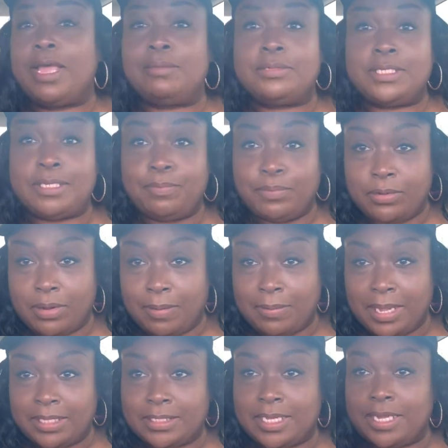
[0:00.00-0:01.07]
i'm sipping on
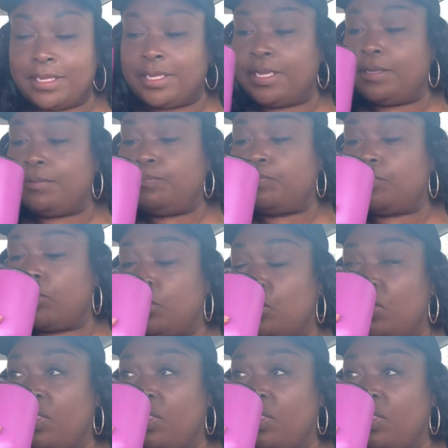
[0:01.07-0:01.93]
my dunkin mm